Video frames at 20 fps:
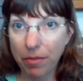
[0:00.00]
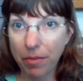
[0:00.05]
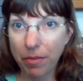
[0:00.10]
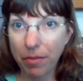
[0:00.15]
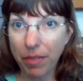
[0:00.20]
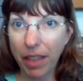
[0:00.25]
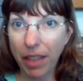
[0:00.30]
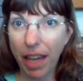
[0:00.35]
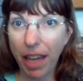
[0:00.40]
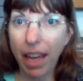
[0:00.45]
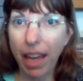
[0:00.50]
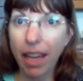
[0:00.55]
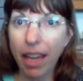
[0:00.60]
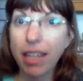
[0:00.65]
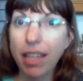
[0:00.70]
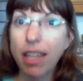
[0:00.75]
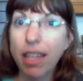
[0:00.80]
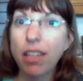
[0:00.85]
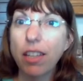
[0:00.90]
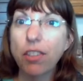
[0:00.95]

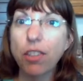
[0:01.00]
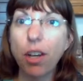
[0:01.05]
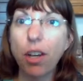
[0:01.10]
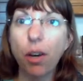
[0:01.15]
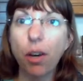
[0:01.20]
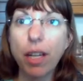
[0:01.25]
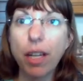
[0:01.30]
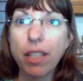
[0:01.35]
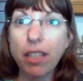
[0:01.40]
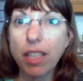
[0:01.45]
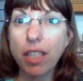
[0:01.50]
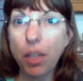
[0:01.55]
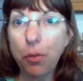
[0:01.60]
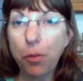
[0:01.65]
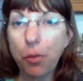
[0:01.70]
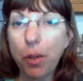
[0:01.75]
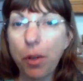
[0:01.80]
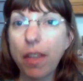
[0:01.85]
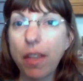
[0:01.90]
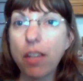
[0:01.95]
Okay, so it's
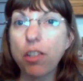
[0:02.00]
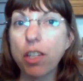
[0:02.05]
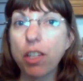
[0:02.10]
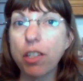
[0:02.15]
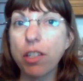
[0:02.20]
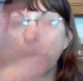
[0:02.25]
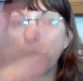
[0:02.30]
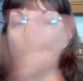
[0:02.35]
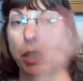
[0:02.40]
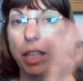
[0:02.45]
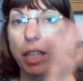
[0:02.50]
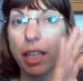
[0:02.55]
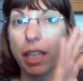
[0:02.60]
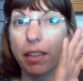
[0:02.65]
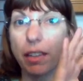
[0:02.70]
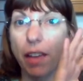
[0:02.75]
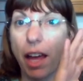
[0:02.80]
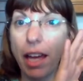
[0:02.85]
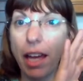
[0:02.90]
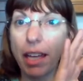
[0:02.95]
different than just
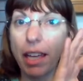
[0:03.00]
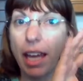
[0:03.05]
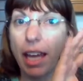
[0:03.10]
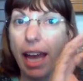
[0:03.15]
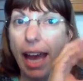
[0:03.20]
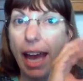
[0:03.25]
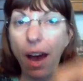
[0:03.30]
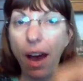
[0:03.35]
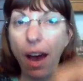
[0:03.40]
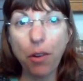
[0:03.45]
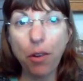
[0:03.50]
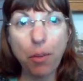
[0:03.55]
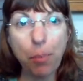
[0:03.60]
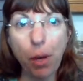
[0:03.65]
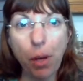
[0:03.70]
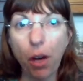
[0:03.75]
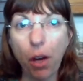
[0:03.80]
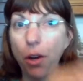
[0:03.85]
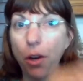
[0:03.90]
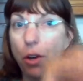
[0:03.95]
learning like how to
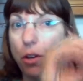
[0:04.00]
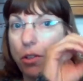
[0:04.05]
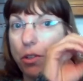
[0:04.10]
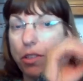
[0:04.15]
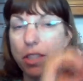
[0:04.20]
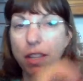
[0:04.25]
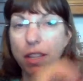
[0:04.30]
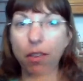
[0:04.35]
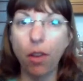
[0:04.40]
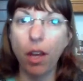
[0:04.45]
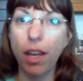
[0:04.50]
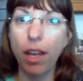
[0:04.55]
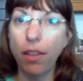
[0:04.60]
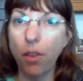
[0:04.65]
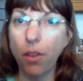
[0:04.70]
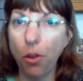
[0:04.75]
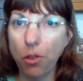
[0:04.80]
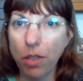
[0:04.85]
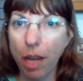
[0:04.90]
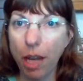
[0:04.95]
post
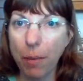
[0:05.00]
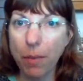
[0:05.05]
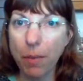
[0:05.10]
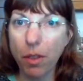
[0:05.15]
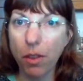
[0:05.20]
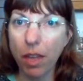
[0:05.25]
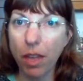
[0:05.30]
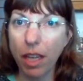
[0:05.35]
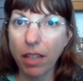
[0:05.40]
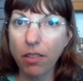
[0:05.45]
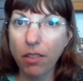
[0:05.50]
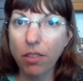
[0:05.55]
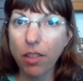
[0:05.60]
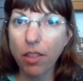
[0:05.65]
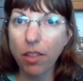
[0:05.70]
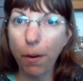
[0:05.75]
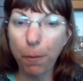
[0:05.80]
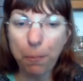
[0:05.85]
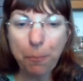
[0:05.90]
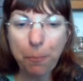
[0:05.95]
and those types of things.
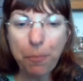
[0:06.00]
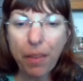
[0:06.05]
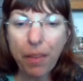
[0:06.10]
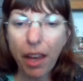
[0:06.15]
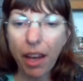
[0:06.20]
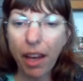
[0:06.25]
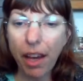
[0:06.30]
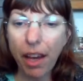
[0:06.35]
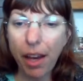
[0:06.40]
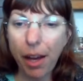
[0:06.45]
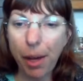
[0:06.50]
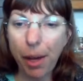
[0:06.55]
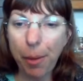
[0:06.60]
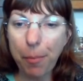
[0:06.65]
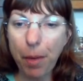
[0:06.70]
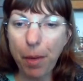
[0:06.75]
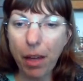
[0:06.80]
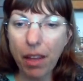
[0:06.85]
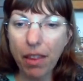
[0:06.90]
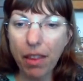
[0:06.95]
So
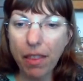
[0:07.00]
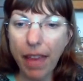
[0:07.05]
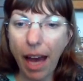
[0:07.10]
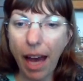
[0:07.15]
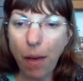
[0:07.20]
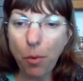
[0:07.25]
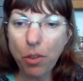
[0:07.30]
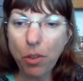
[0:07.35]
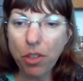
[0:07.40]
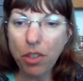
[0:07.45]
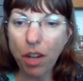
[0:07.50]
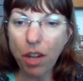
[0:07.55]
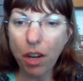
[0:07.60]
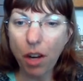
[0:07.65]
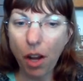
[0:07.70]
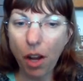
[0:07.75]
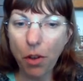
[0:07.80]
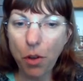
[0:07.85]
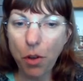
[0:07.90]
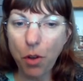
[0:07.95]
that will
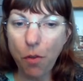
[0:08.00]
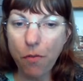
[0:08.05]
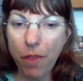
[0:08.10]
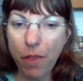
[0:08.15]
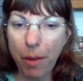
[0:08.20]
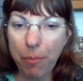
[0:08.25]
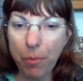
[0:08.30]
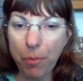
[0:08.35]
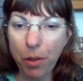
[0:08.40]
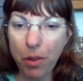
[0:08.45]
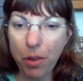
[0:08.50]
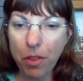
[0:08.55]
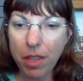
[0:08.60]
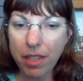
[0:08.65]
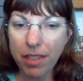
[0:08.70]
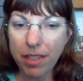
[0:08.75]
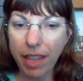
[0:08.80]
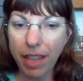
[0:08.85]
start on November the